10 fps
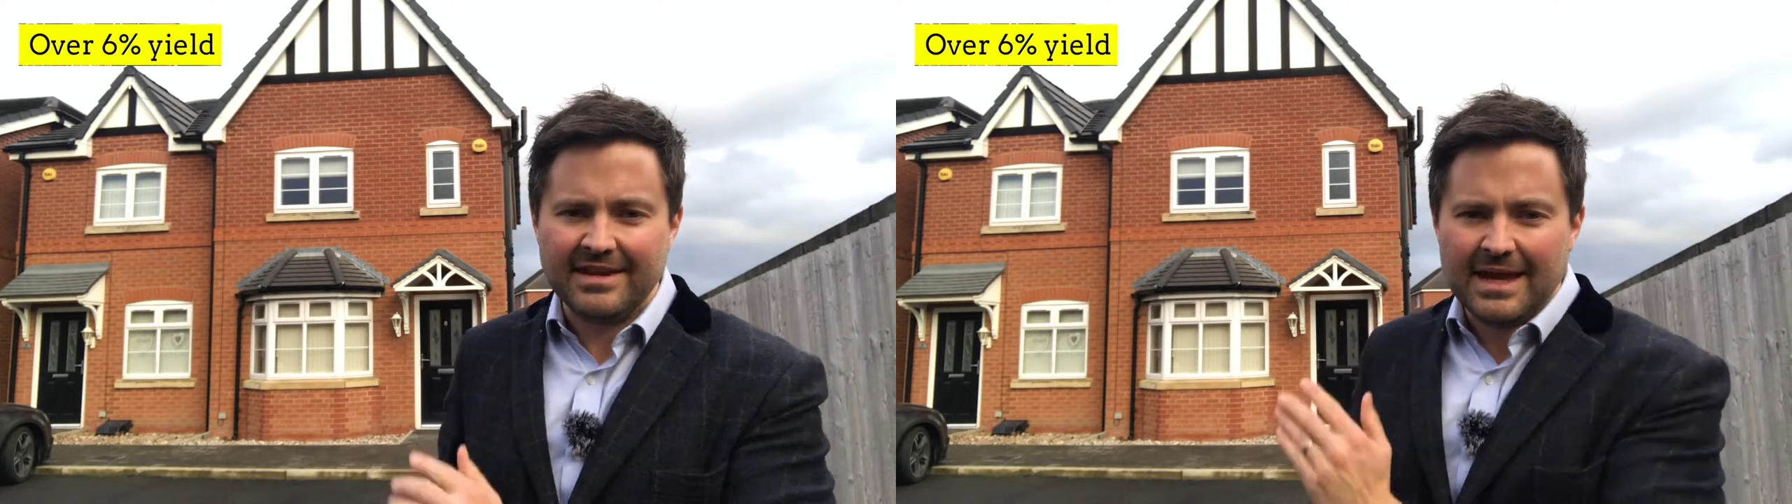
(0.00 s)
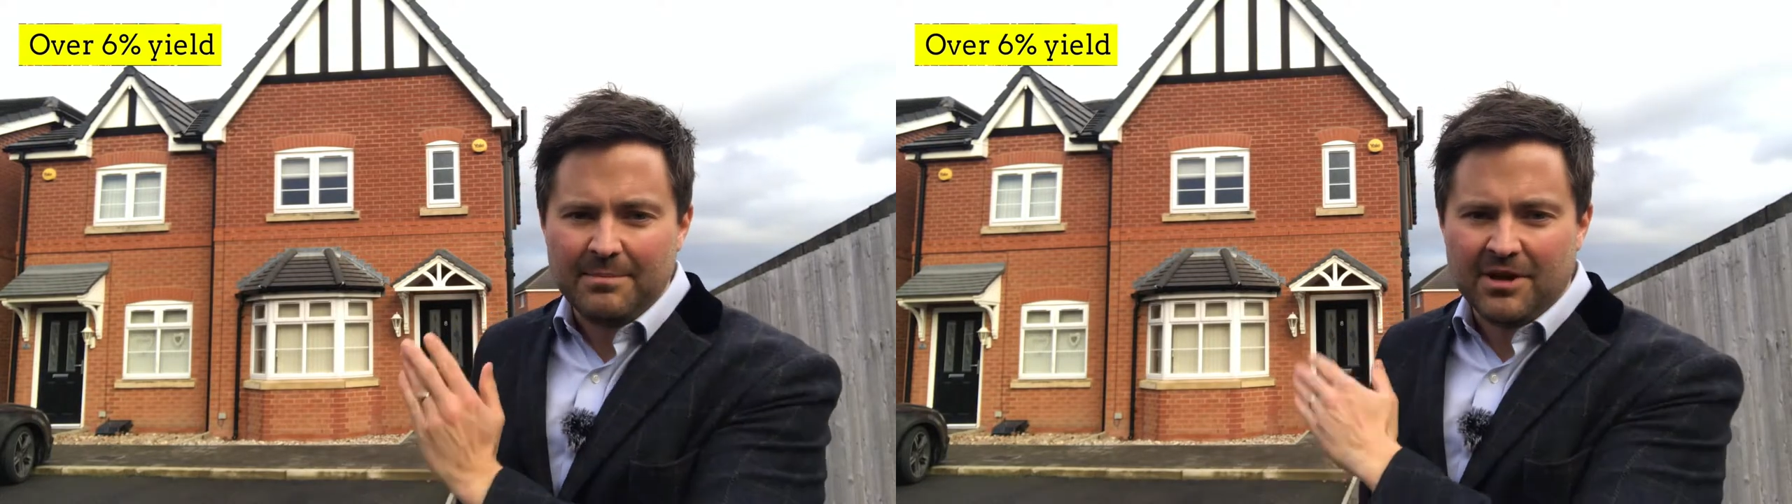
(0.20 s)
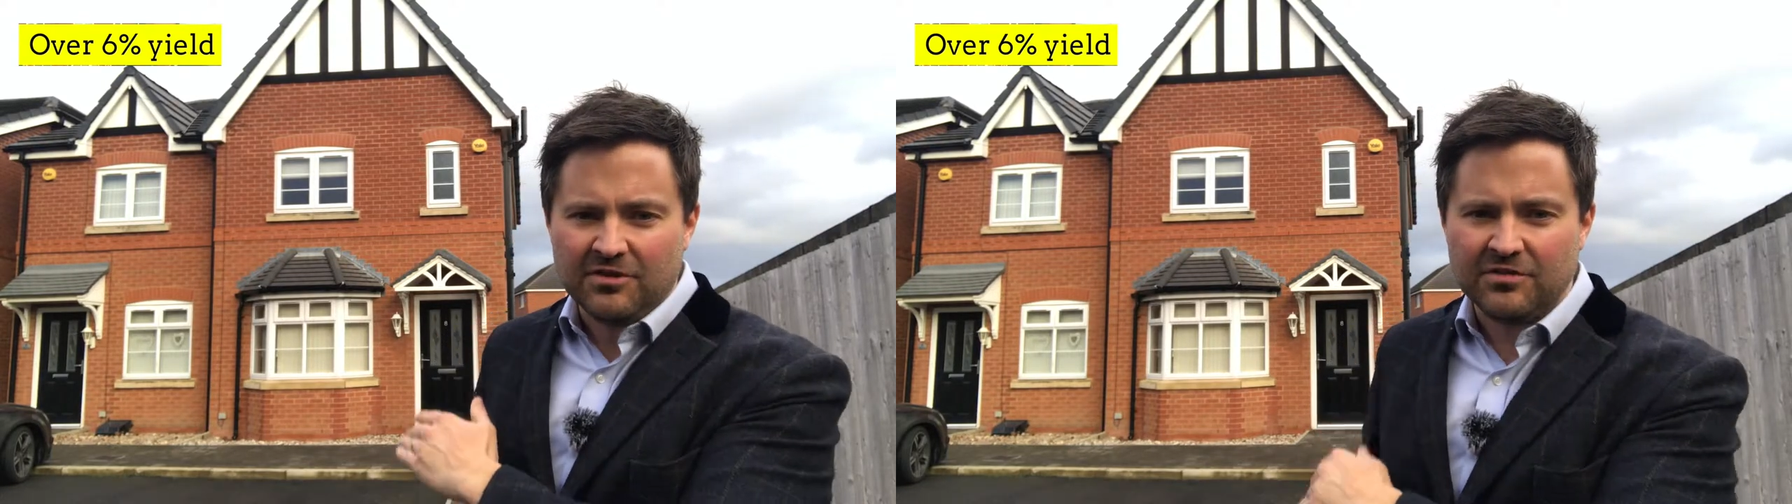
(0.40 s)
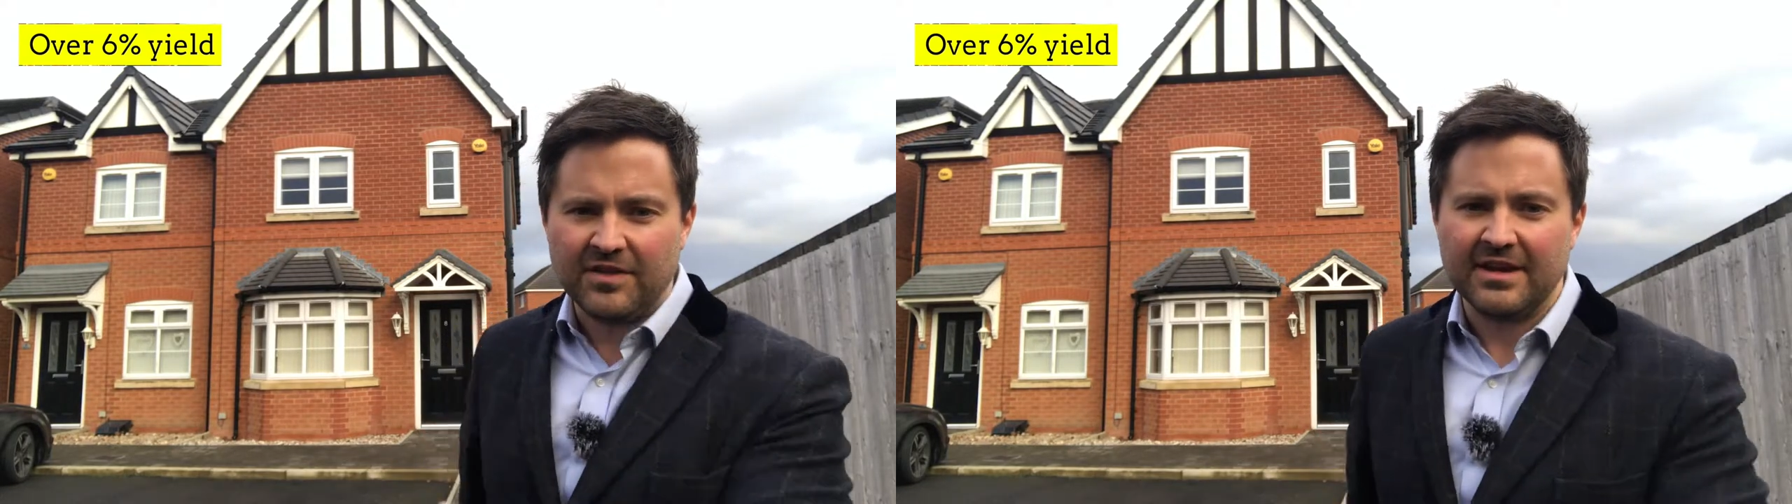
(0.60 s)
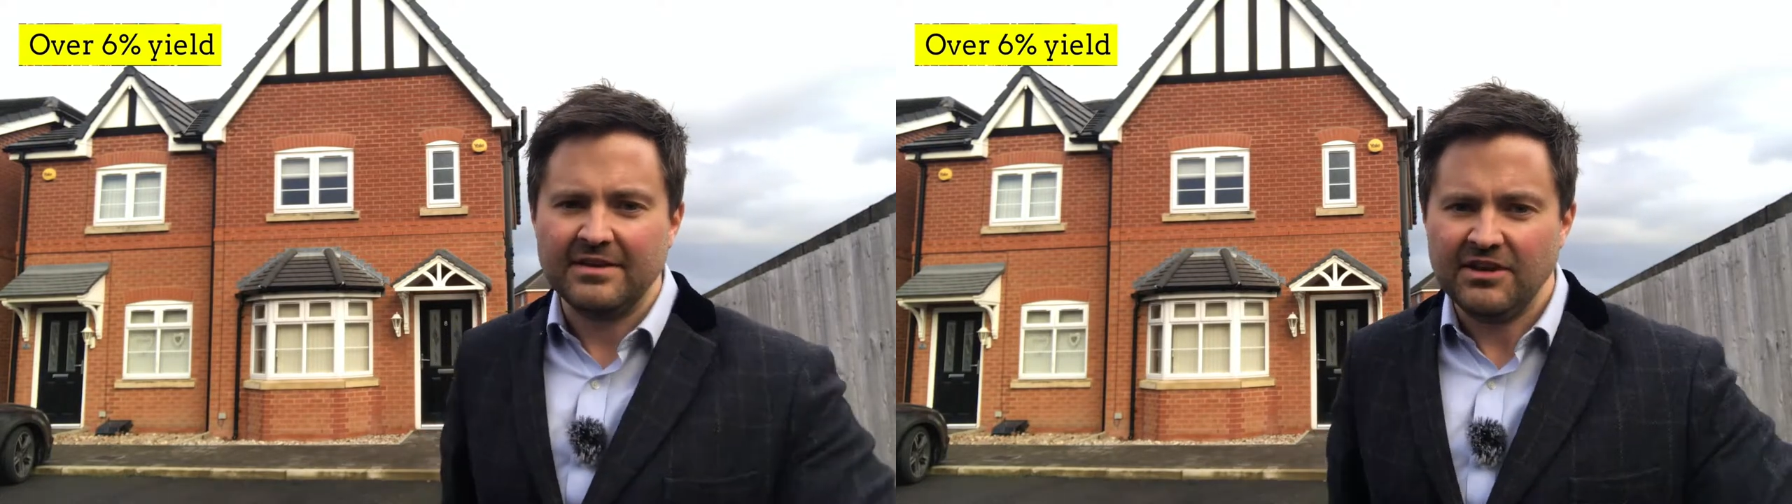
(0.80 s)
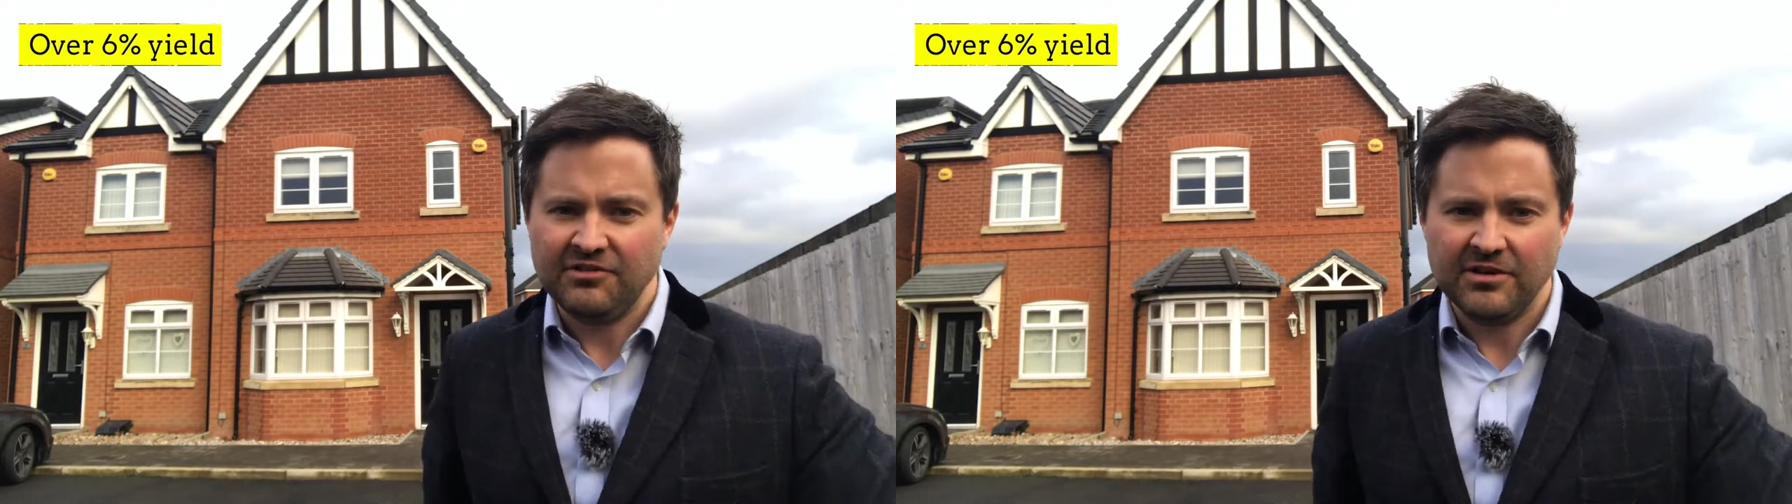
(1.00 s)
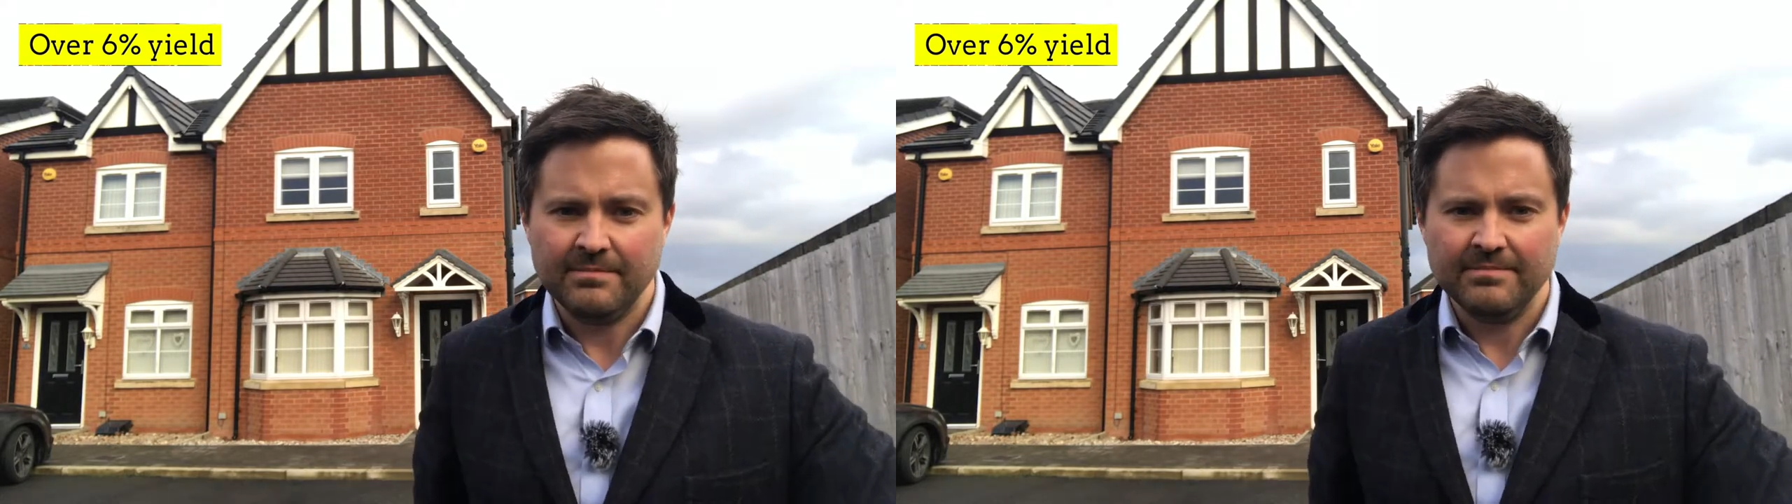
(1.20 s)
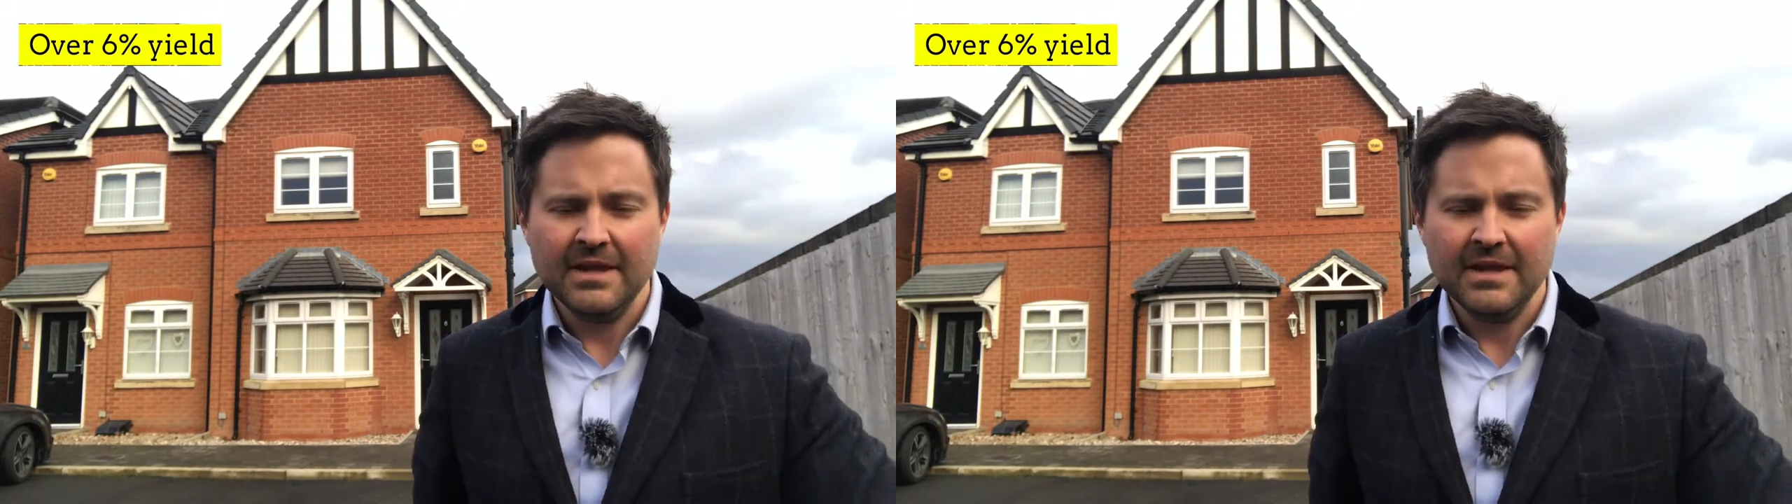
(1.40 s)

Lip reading: it because of the condition.